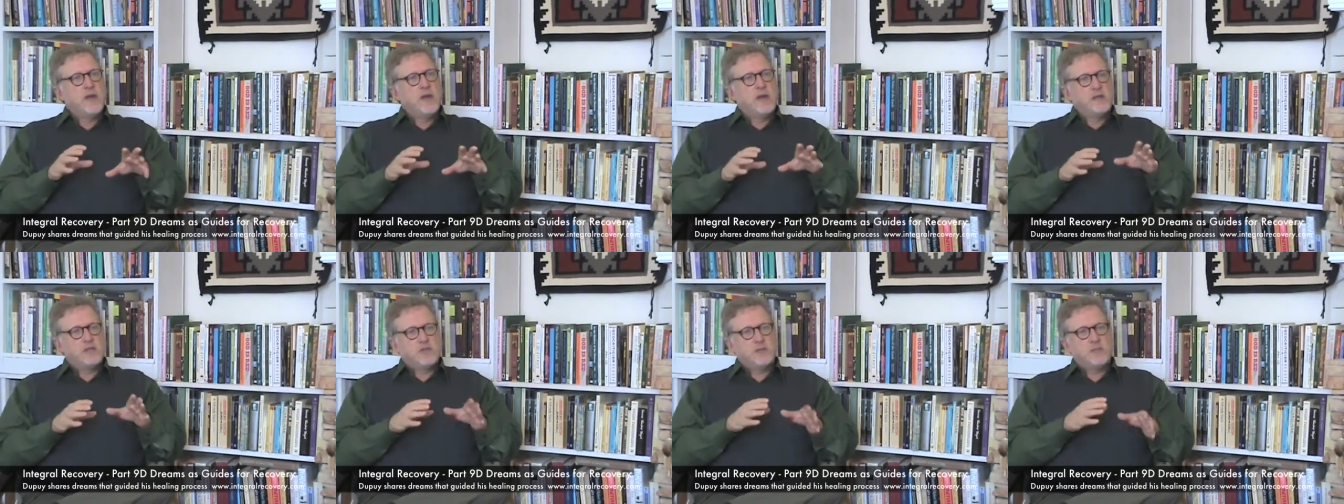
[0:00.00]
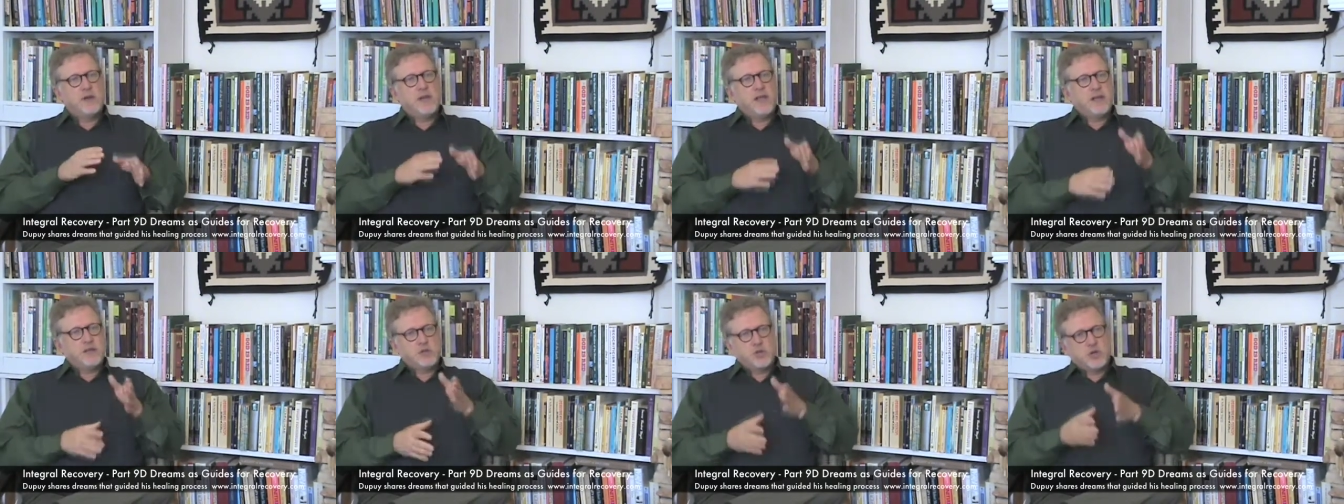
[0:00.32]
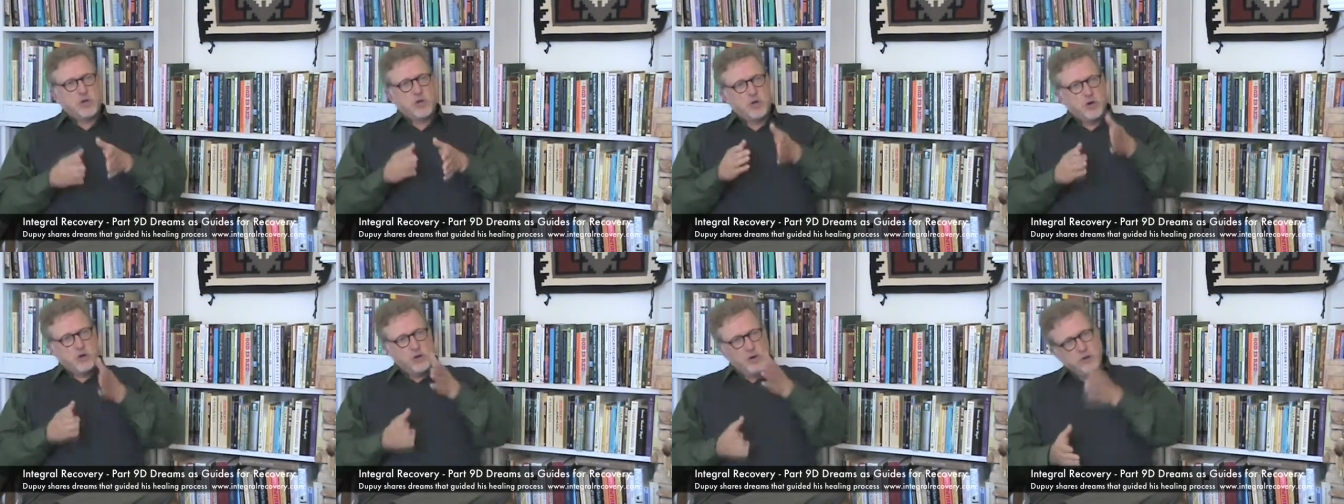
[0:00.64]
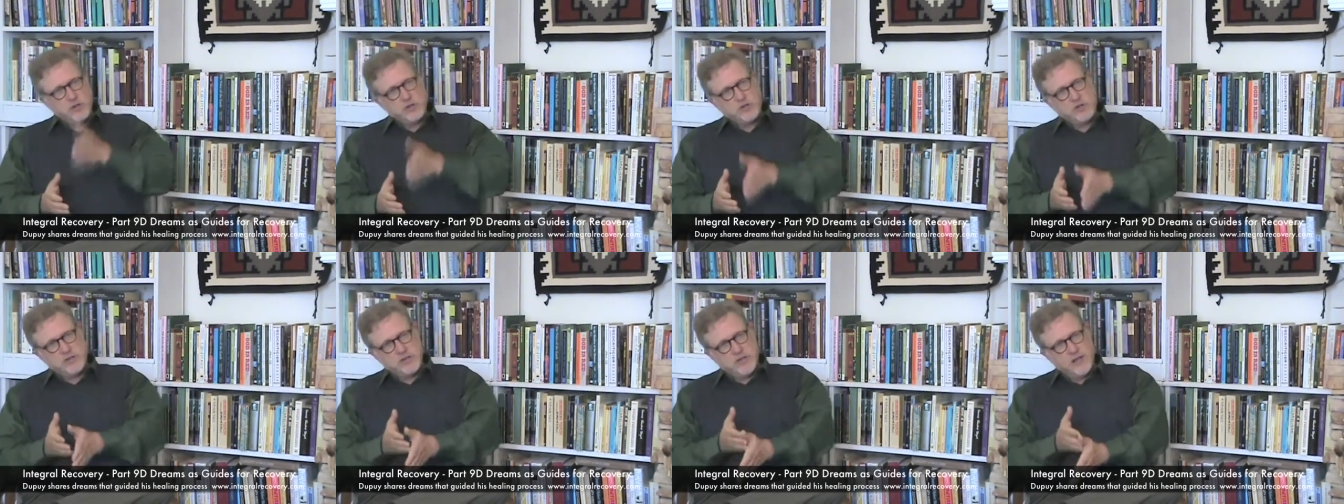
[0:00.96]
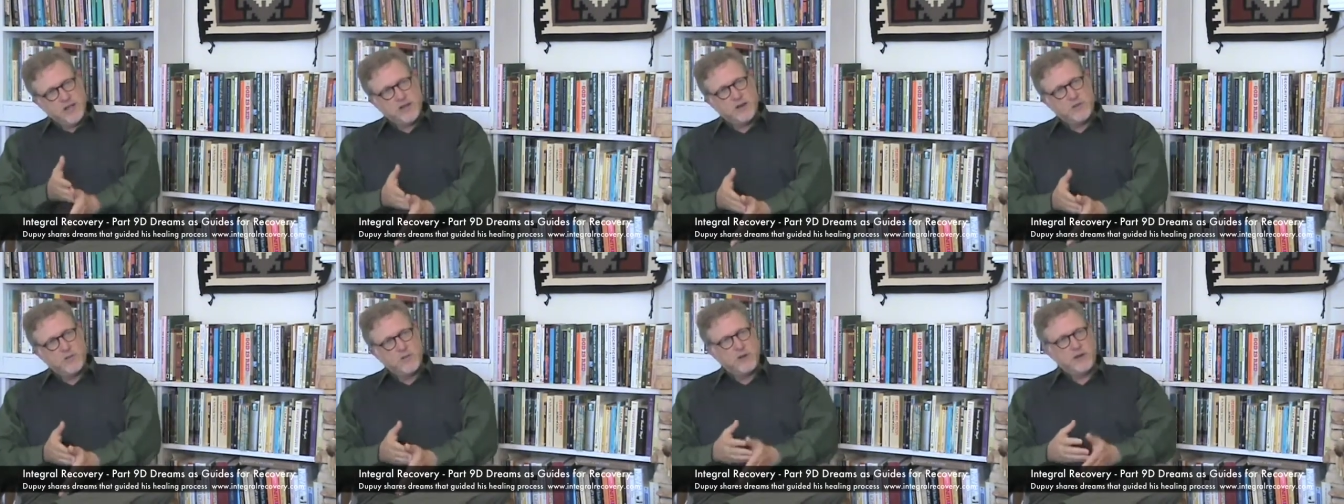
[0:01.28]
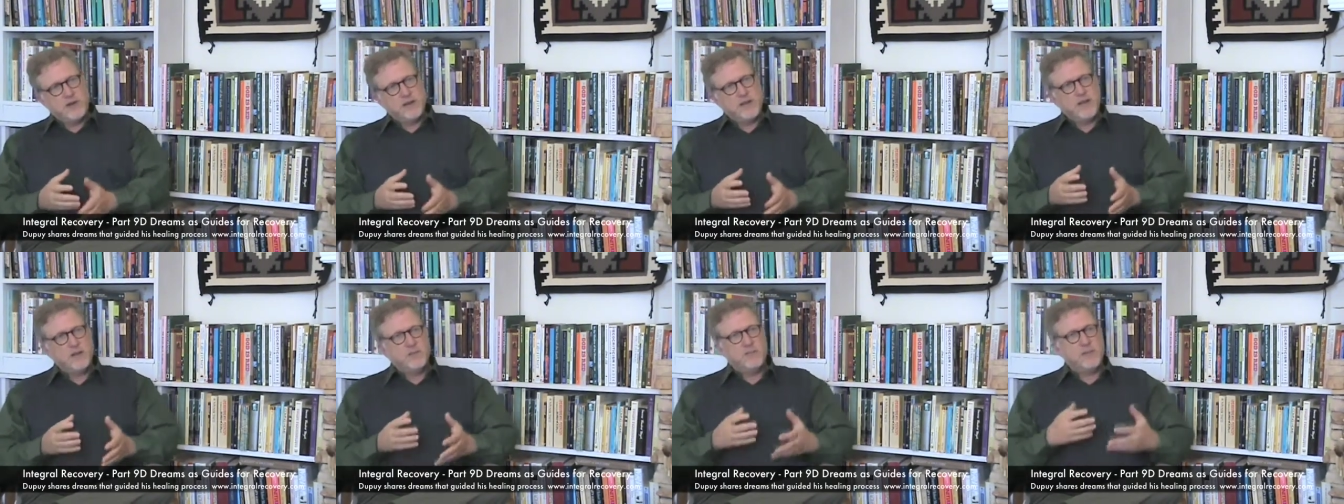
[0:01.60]
and somebody has the courage to take it
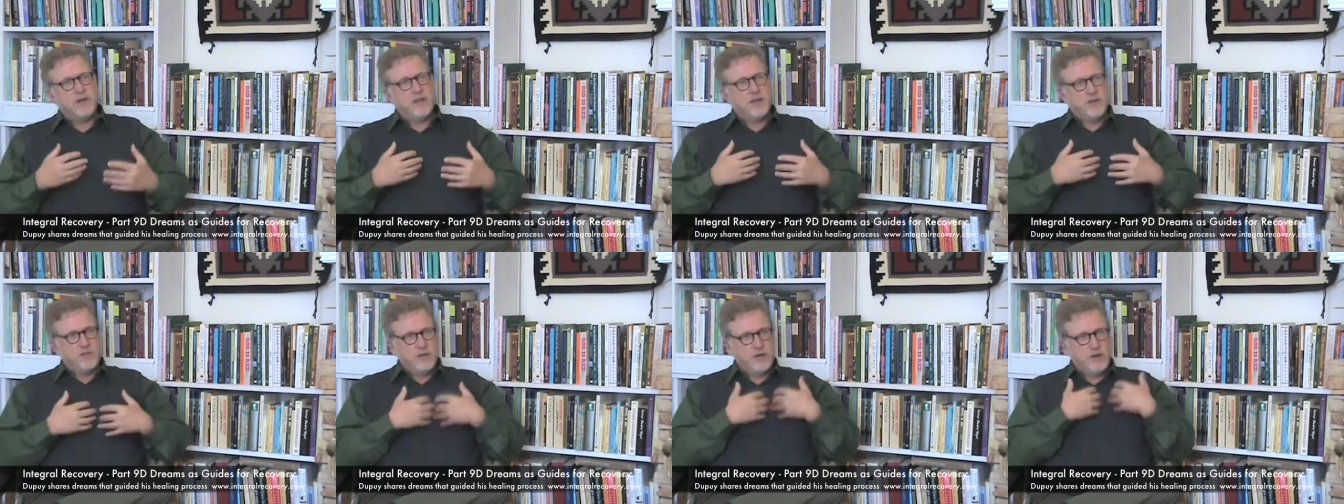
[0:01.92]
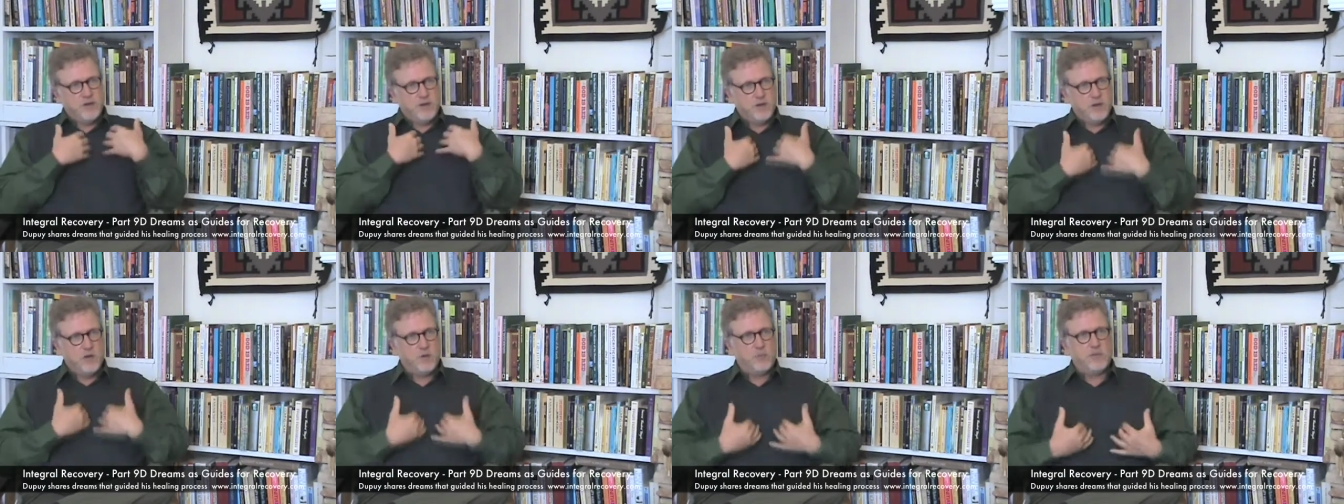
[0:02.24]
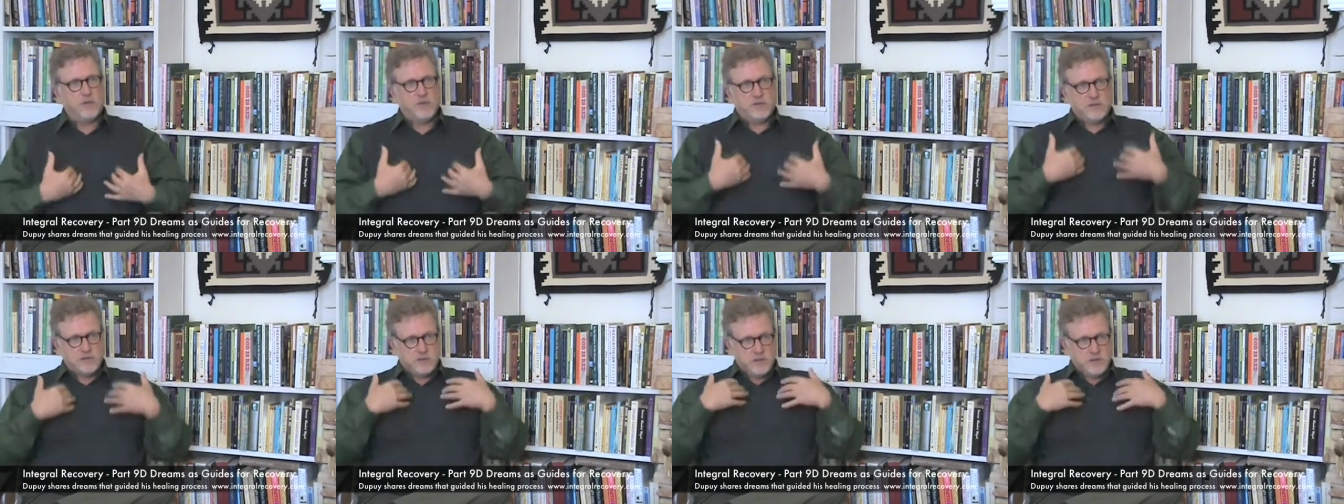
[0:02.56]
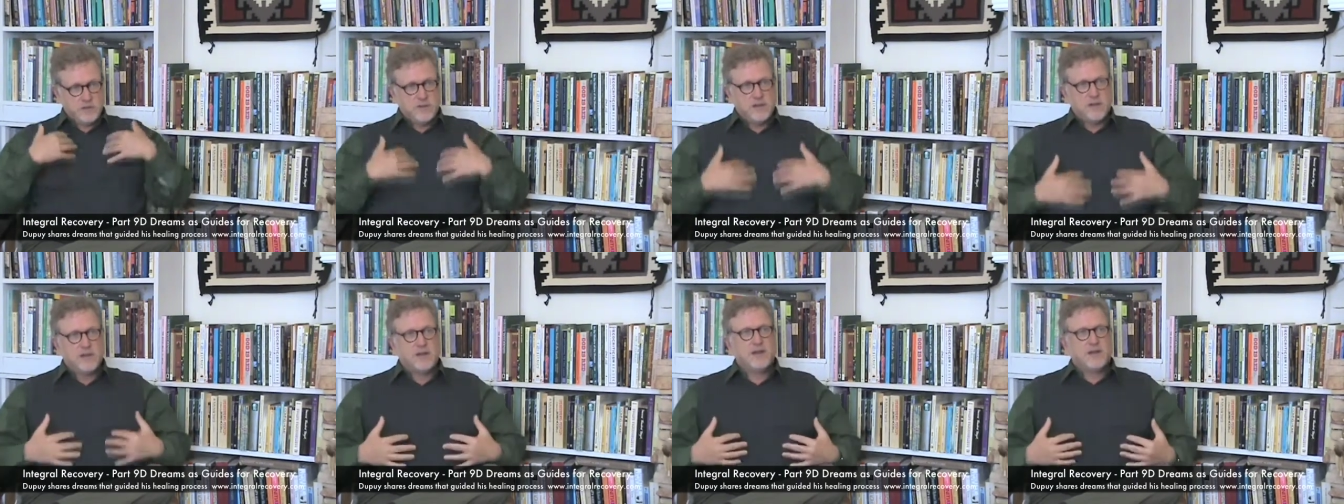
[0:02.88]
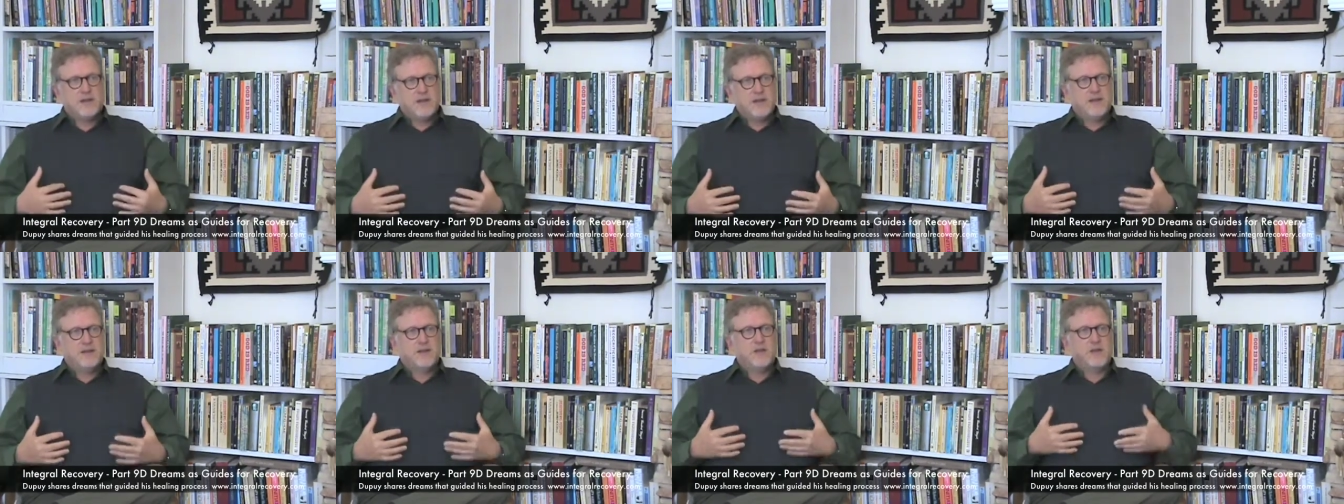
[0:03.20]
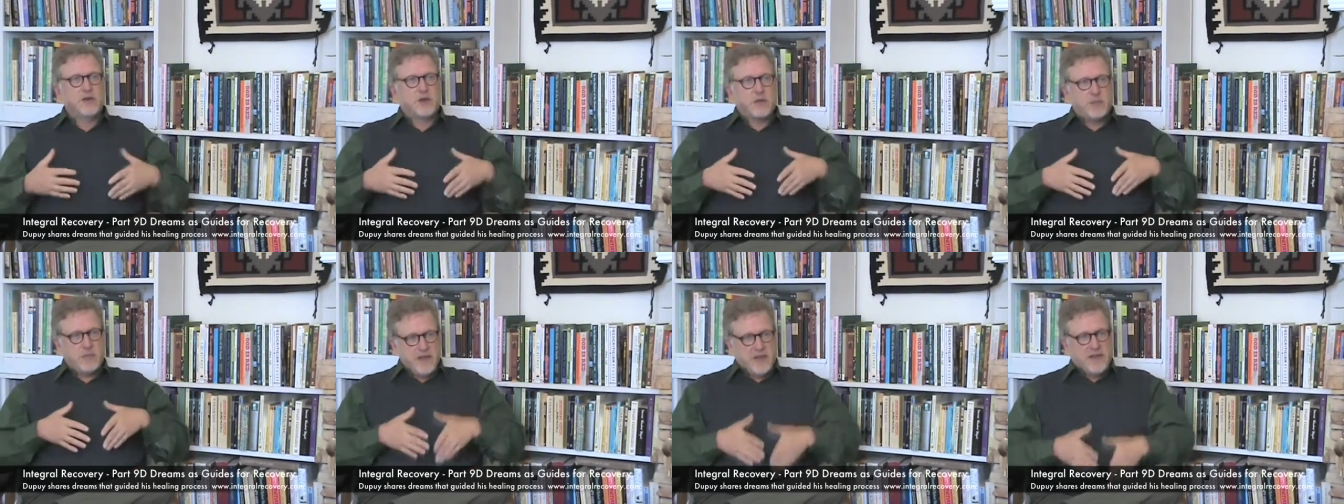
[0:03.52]
really deeply it really opens
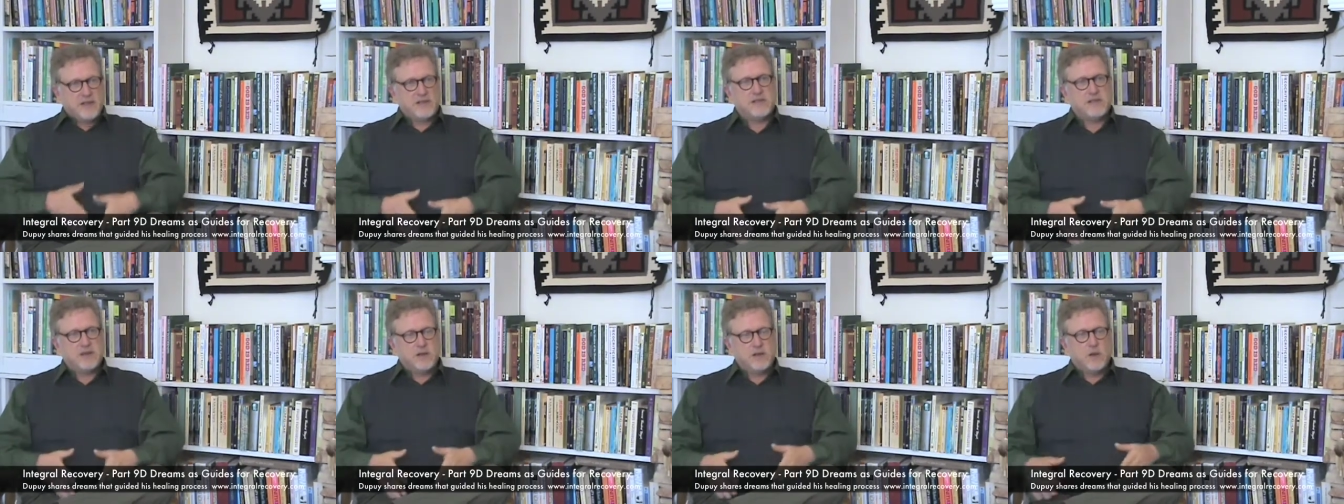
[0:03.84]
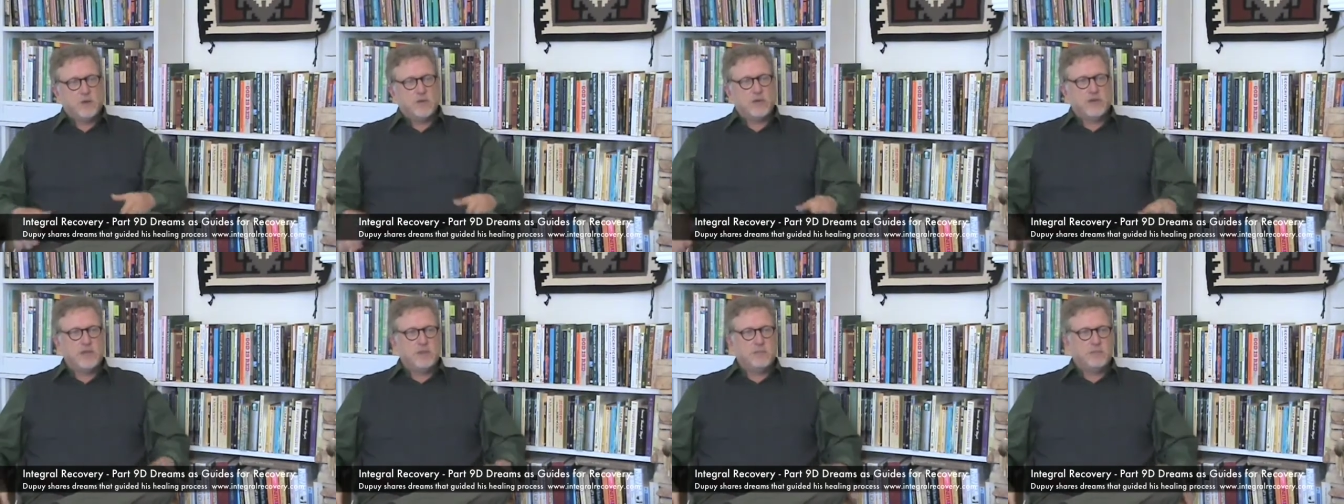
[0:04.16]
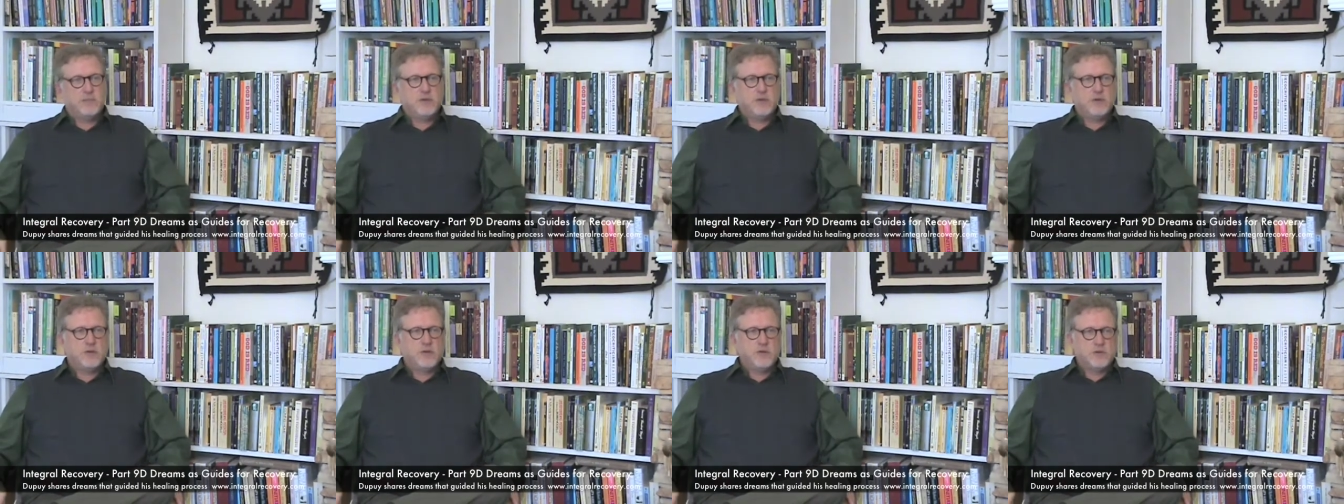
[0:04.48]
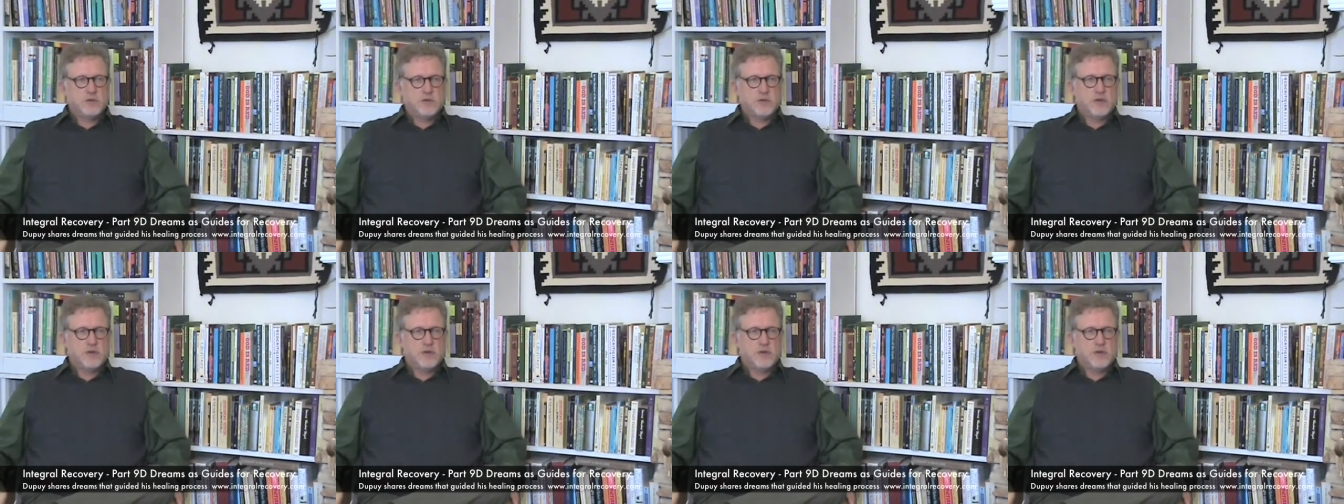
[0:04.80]
your capacity to go deep too yeah.